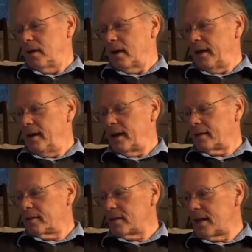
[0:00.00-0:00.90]
He got the
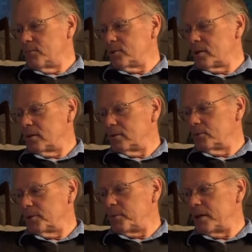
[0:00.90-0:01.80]
same result
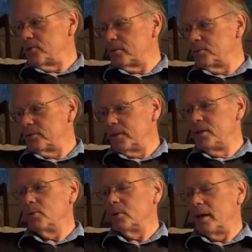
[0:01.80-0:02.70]
with pendulums of
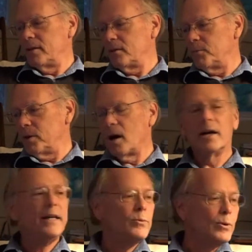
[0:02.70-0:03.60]
equal length, but
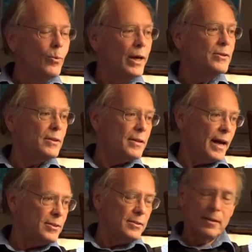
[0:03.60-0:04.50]
unequal weights
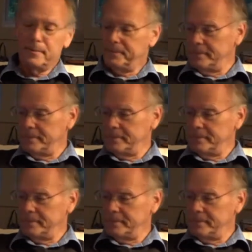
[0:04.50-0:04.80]
attached to them.